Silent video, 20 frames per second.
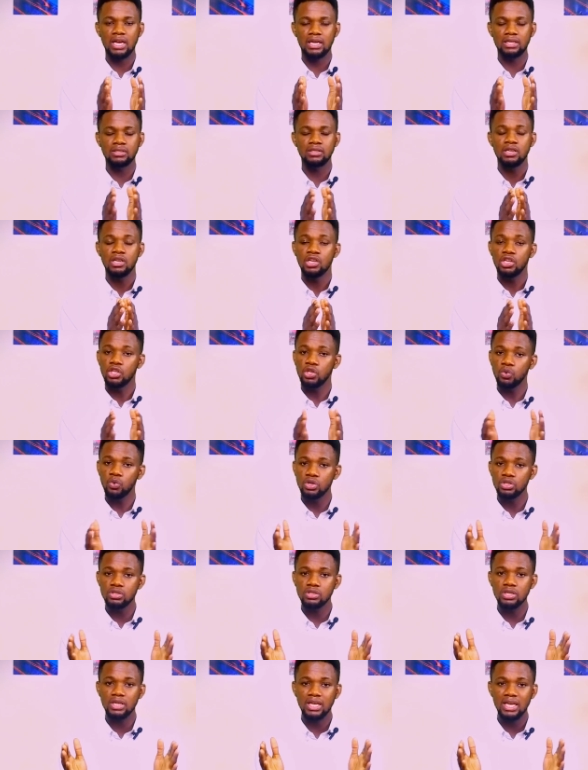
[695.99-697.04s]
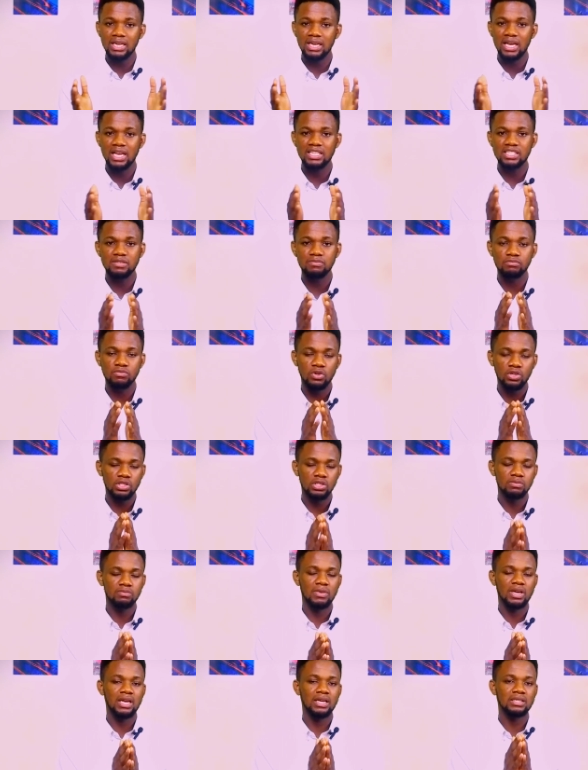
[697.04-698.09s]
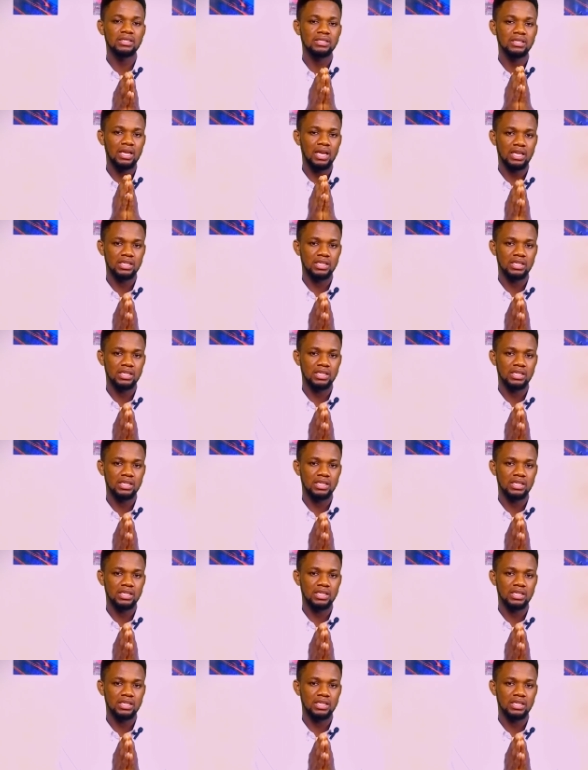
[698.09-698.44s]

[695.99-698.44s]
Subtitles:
and you want to get as much marks